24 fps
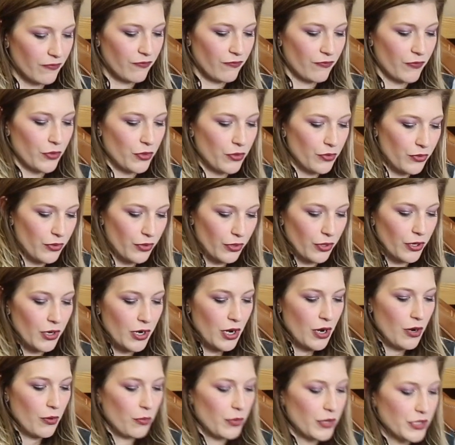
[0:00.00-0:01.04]
further,
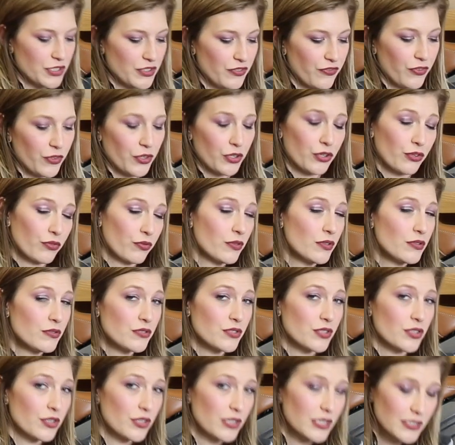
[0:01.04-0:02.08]
which for a
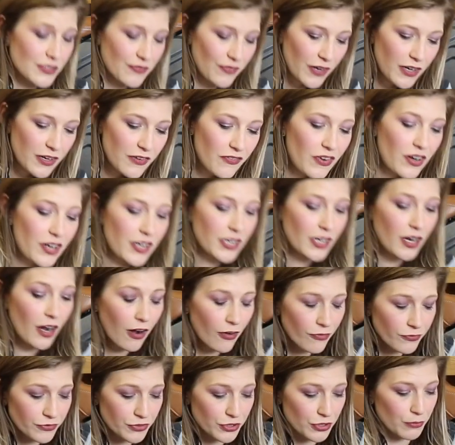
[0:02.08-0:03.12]
cruiser is very, very
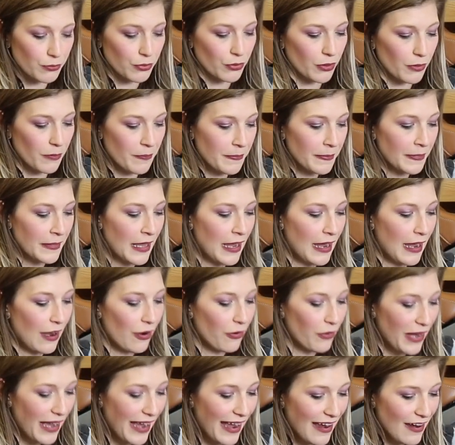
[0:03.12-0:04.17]
comfortable.
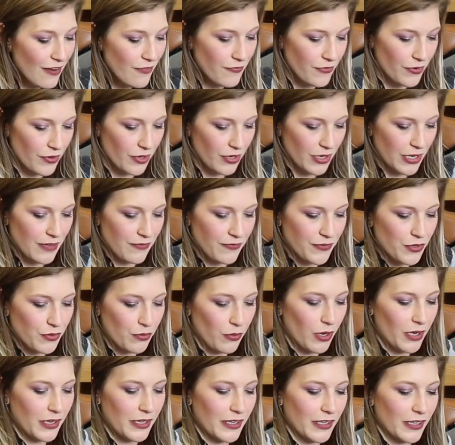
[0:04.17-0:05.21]
However, if you
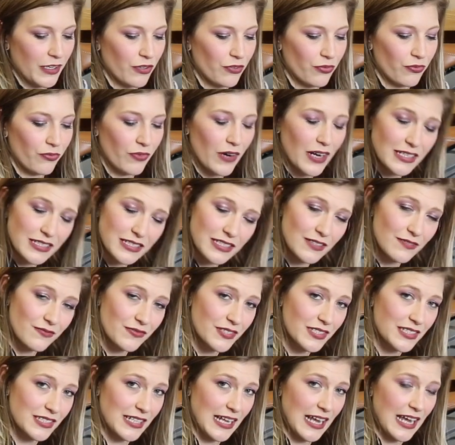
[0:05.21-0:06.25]
want an aggressive
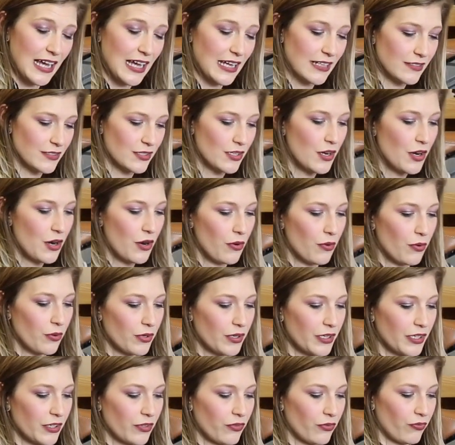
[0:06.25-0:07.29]
stance or
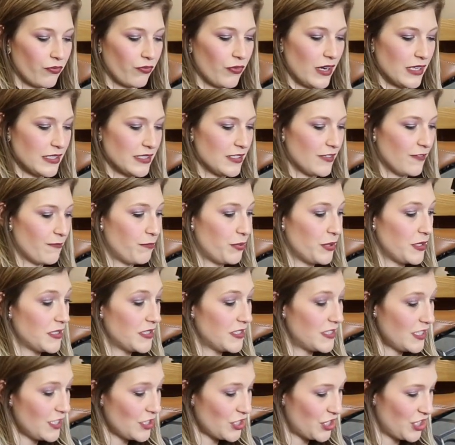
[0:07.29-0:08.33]
an aggressive
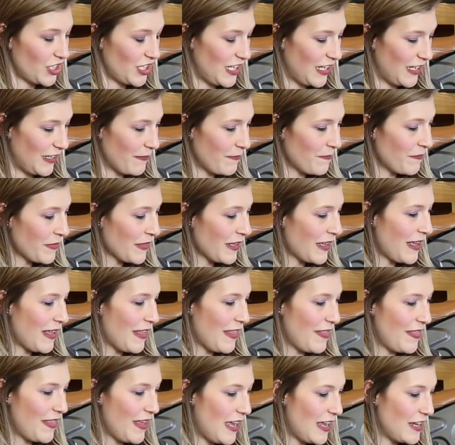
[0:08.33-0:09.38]
positioning,
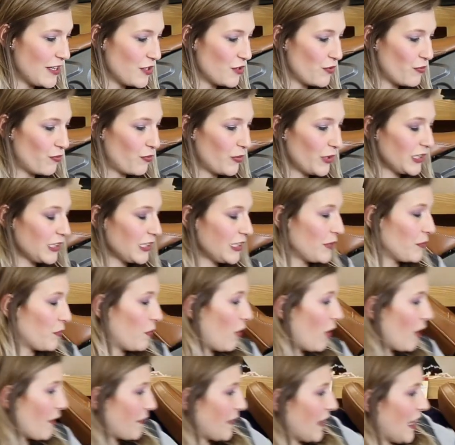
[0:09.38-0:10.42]
then you really
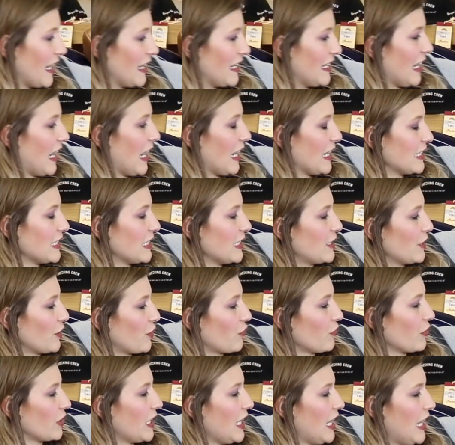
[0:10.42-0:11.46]
want that
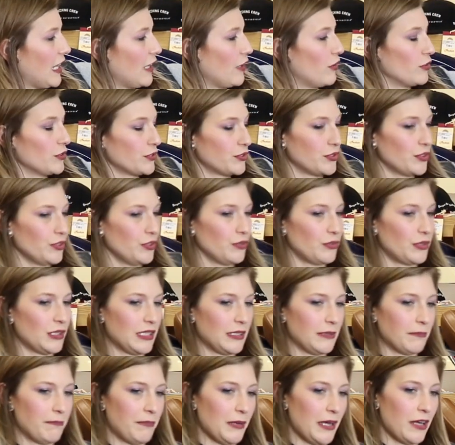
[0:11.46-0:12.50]
90-degree angle so you
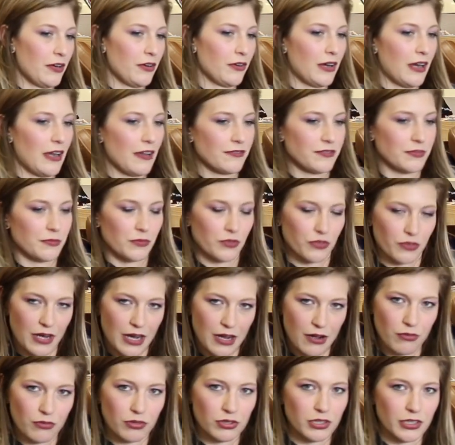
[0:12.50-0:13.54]
can better have some
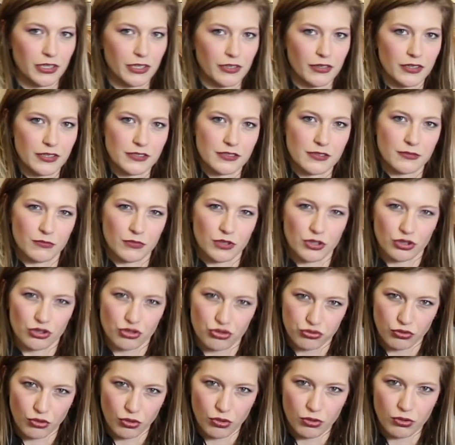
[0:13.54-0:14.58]
ground clearance, some
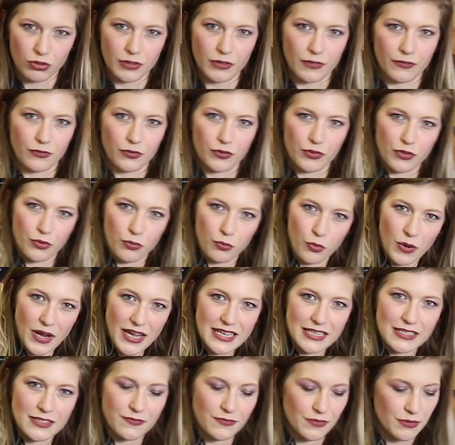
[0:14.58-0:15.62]
control over the
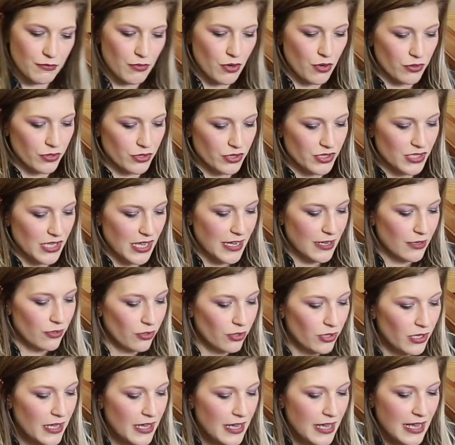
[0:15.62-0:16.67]
weight of the
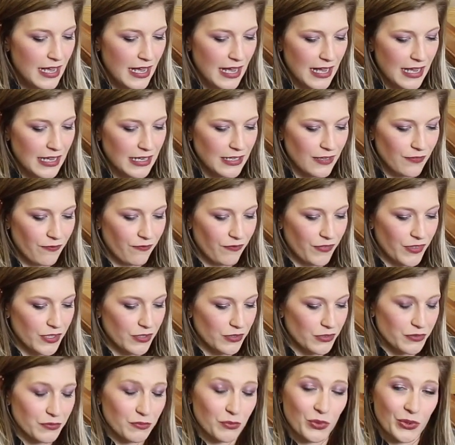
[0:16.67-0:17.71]
motorcycle, and it
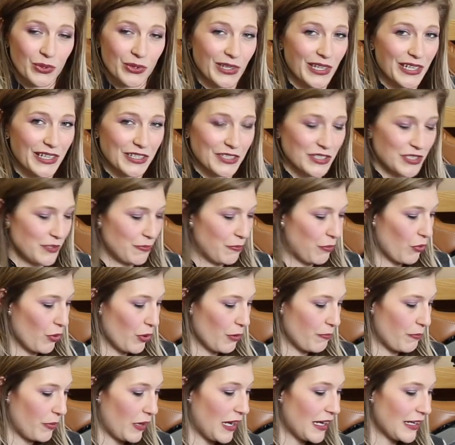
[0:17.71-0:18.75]
feels more like a
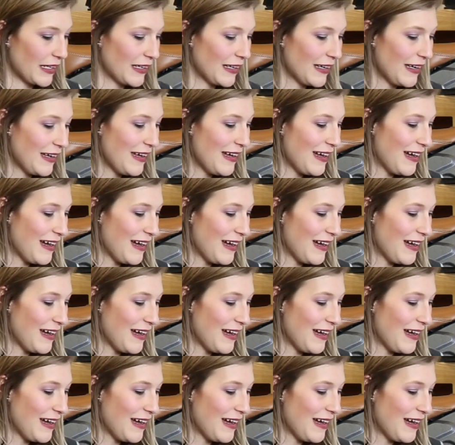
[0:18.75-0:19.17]
sport bike.